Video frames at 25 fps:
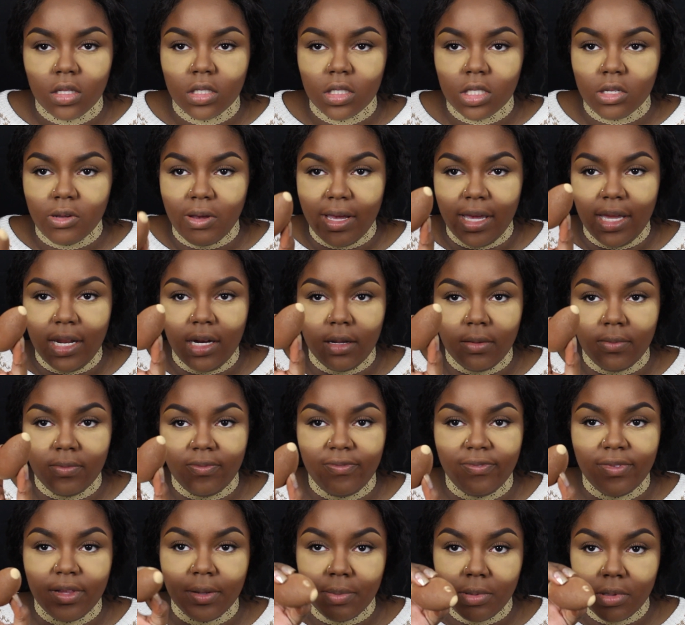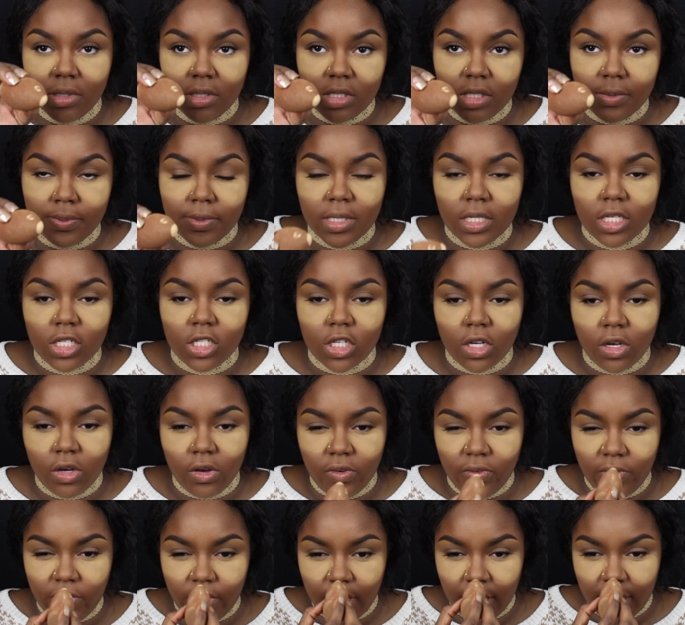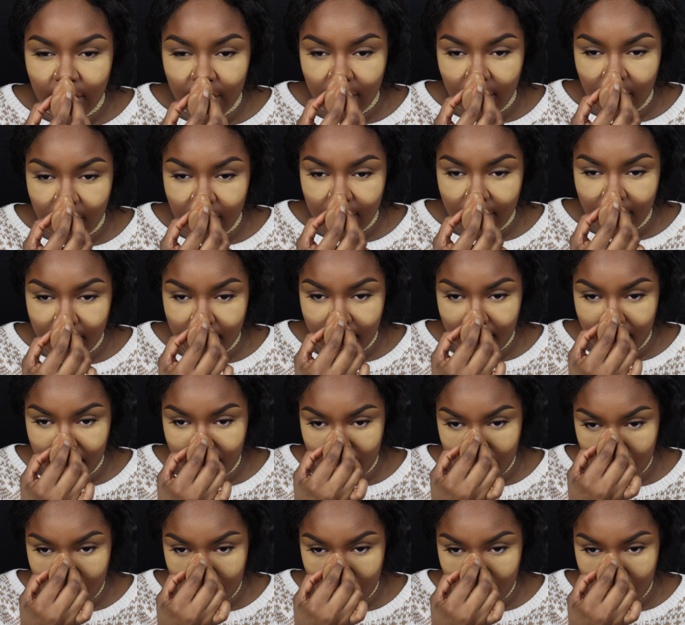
So I end up flipping the sponge over and then I